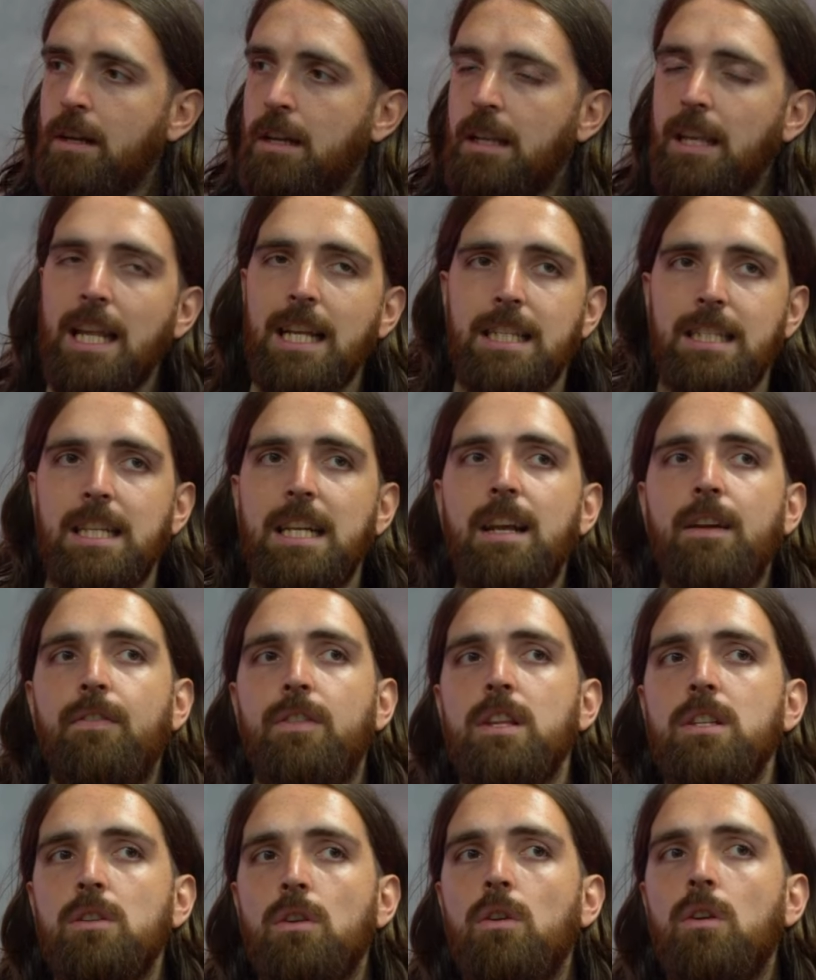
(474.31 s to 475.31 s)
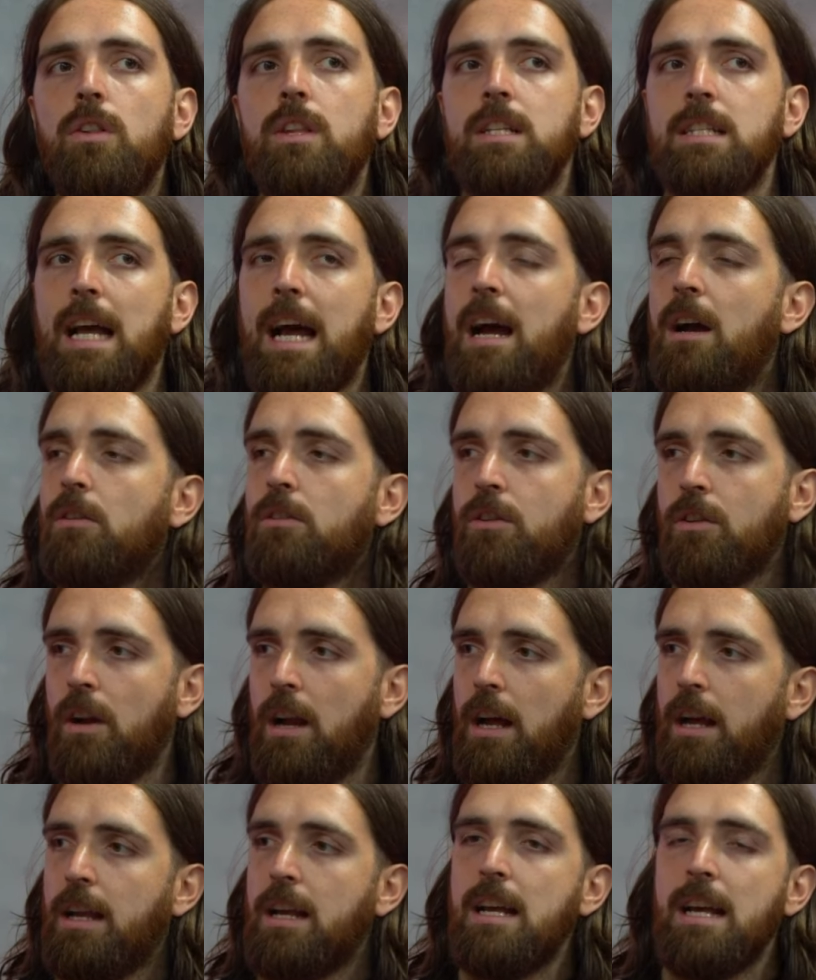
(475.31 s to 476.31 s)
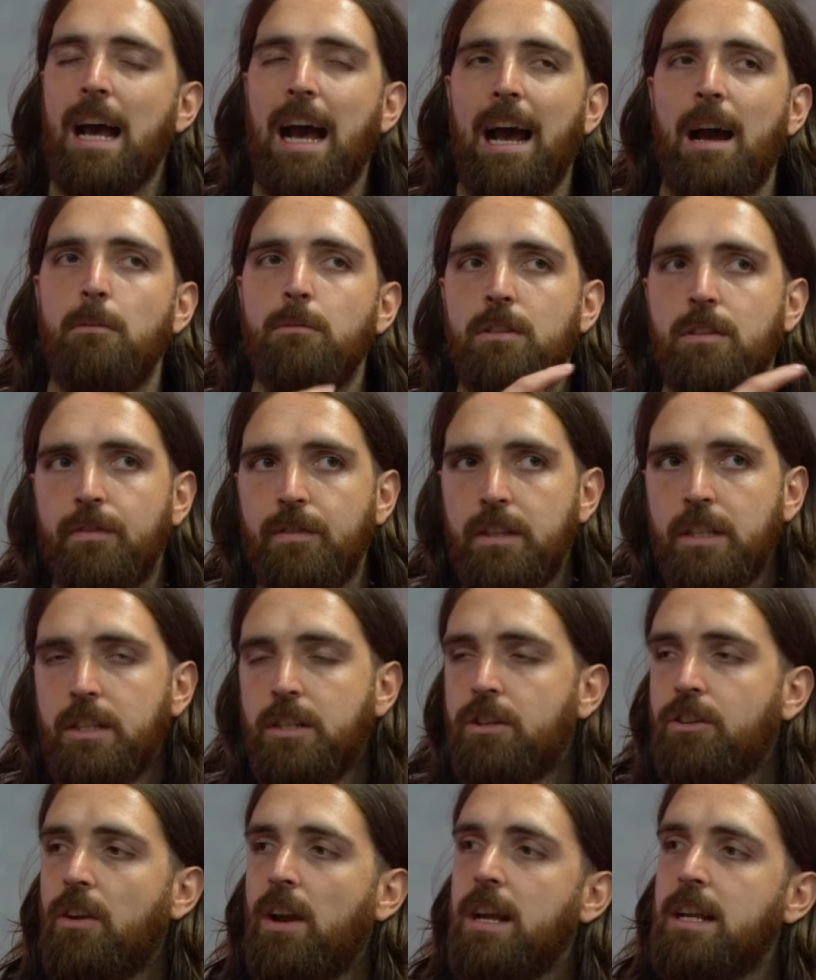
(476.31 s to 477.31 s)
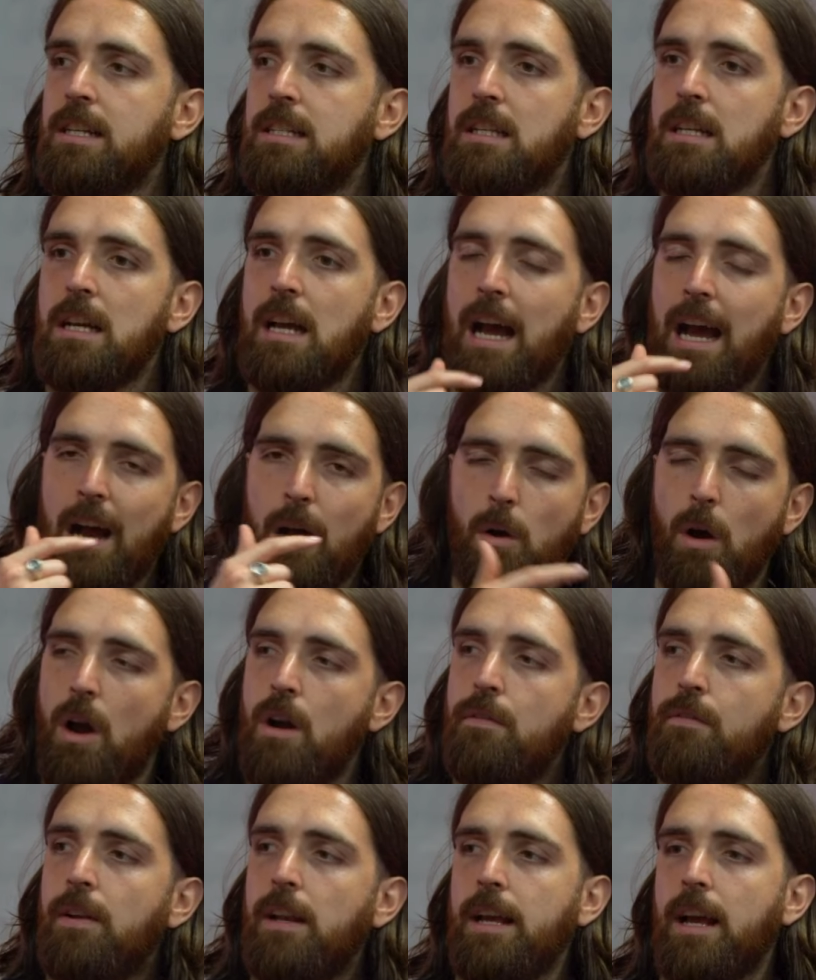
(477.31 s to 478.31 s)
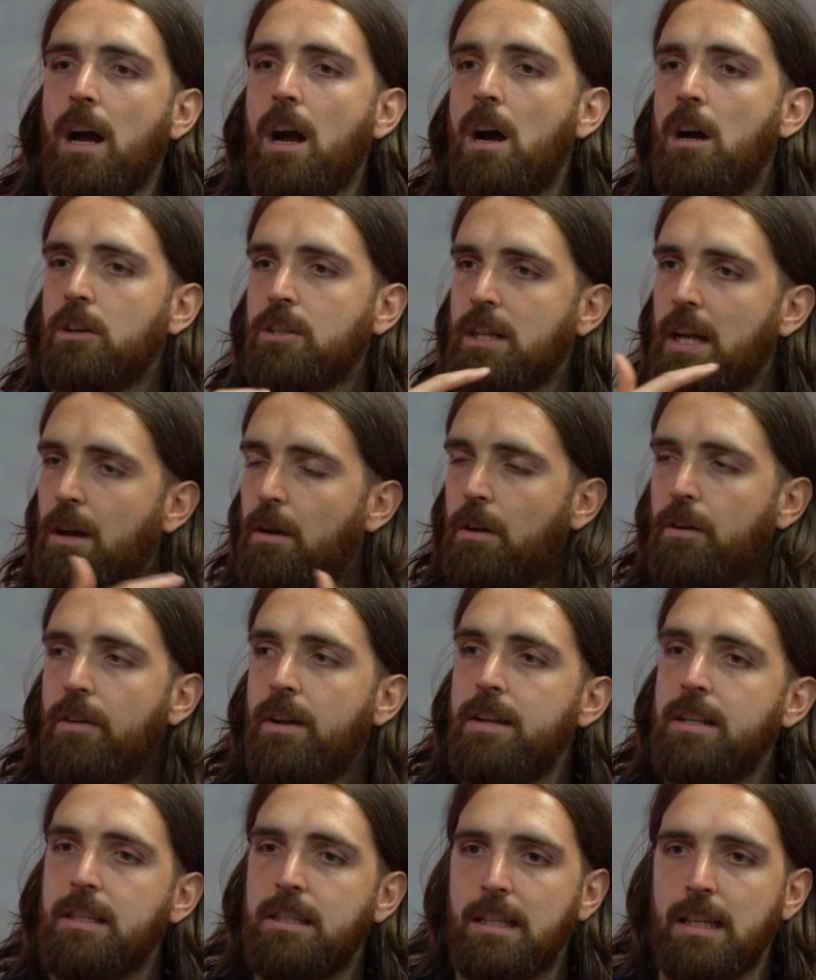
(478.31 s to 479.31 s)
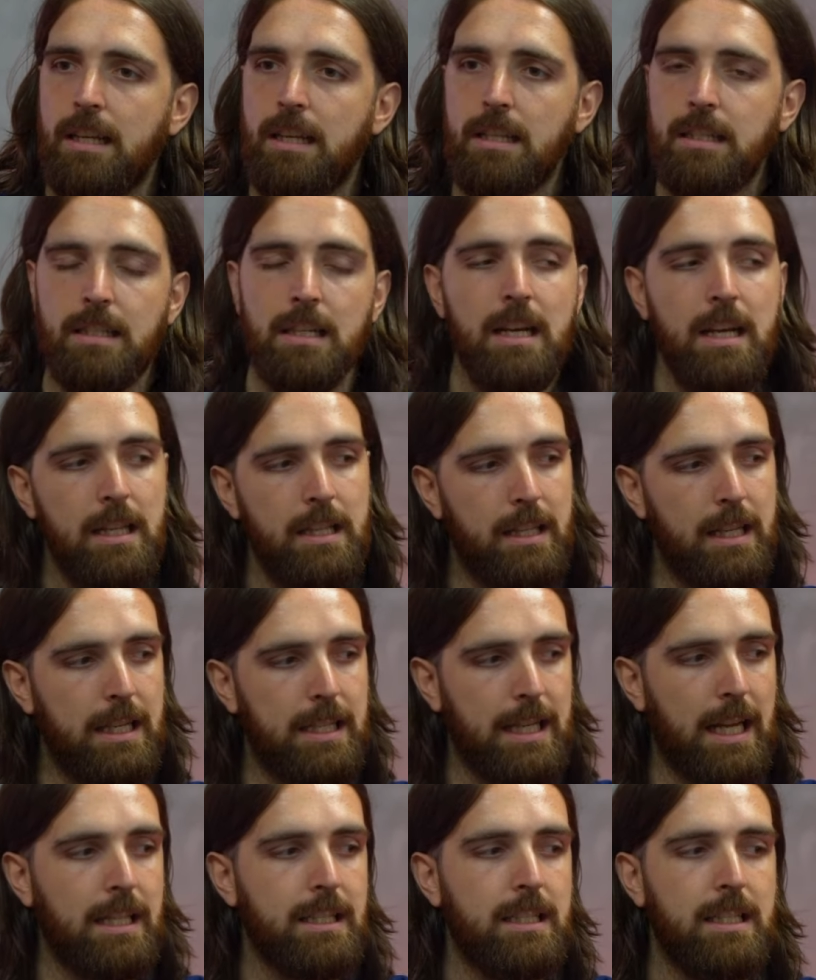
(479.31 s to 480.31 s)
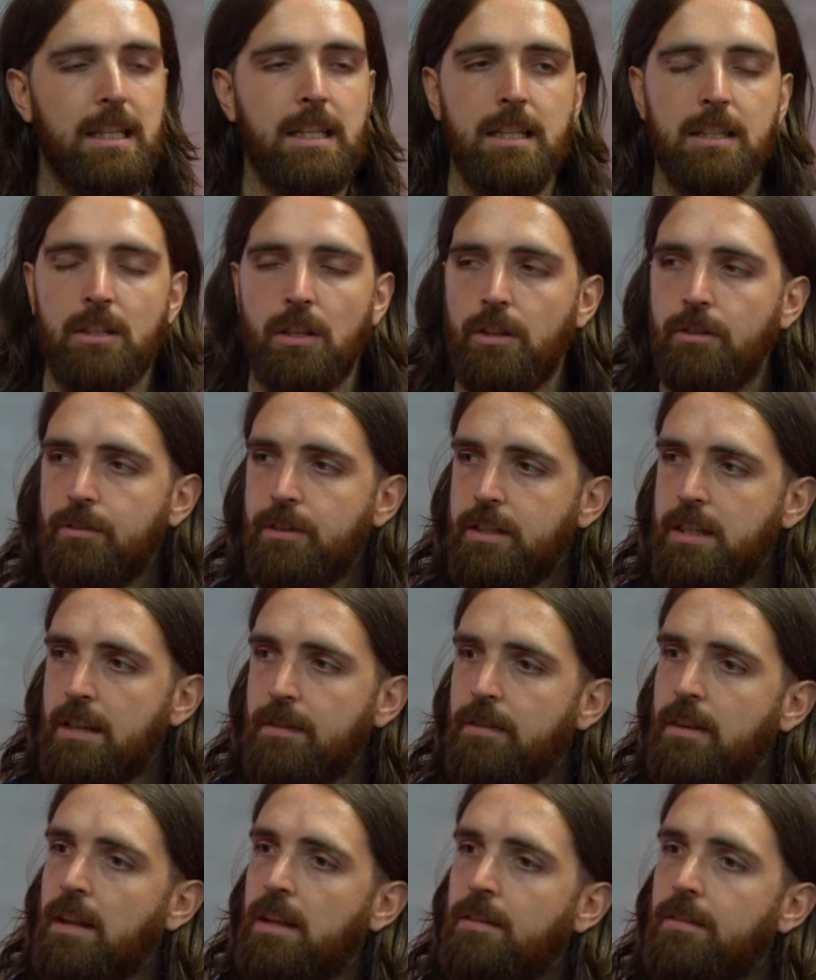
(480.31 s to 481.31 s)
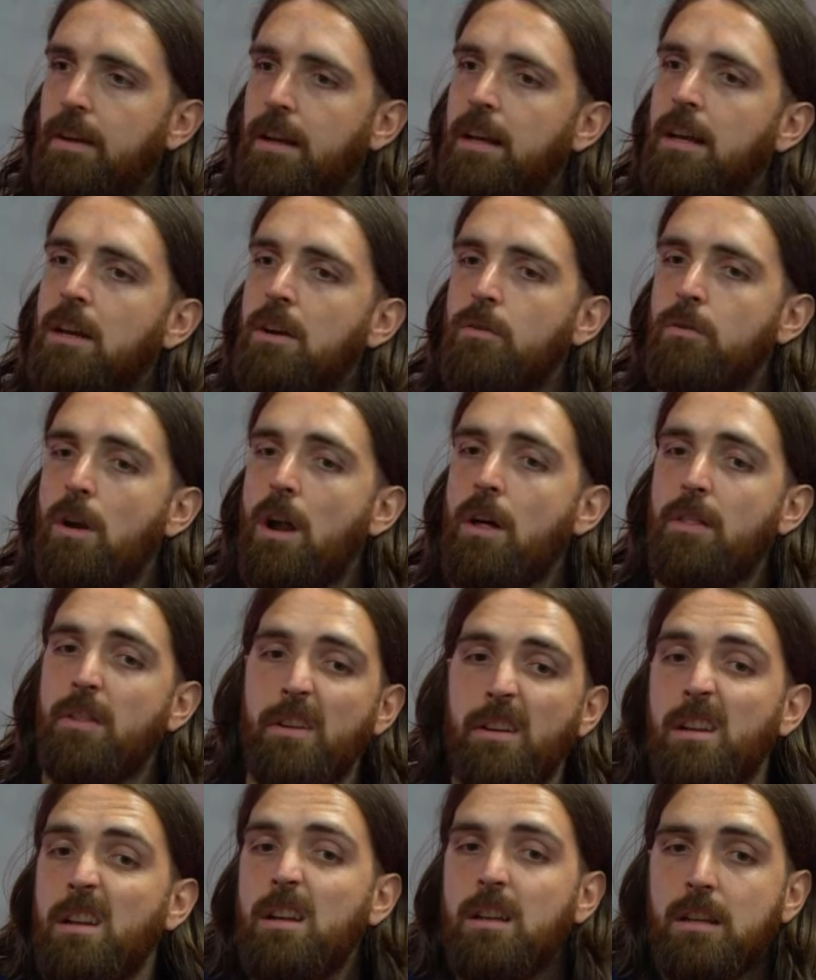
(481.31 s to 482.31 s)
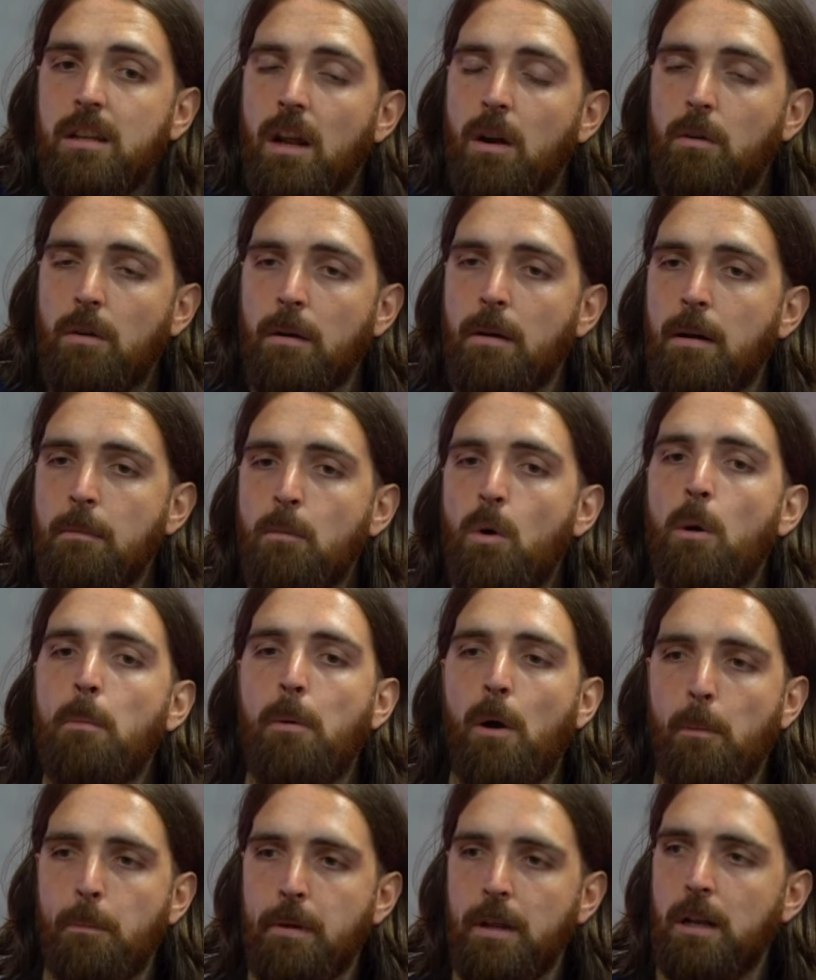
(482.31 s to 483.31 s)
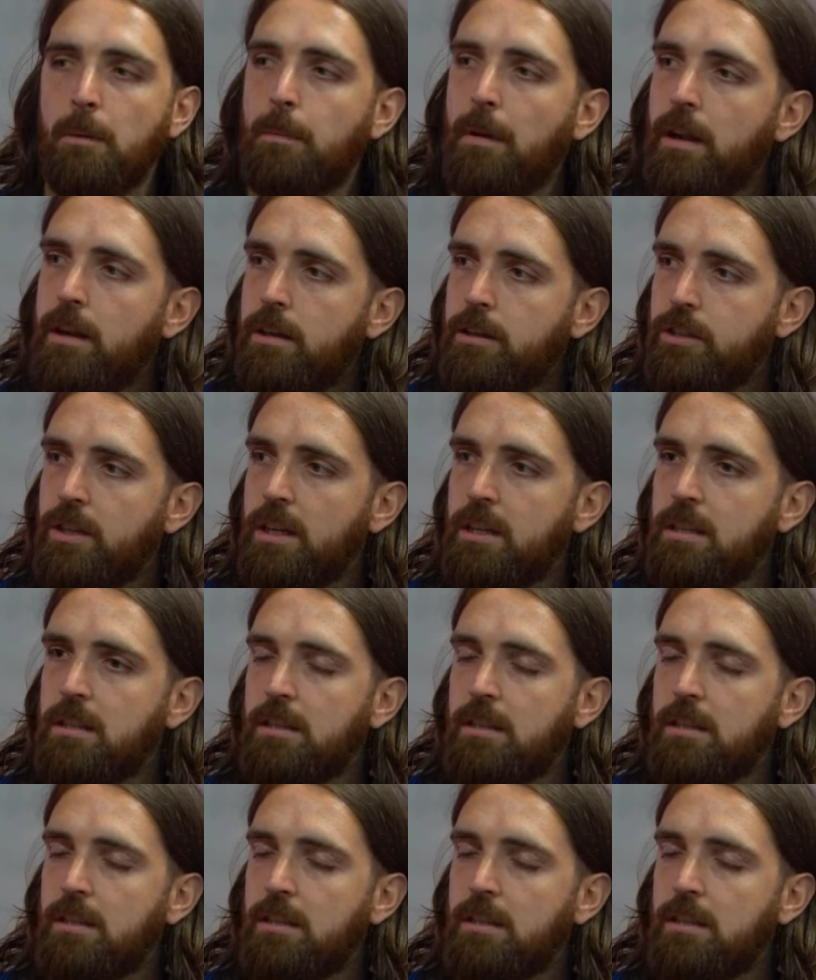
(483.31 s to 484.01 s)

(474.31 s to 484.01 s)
Let's see if there's all this outcry, how much of a disgrace, how overly harsh, how horrendous it is, that it's Antony that's on the receiving end of it, rather than, you know, a more popular player in Jadon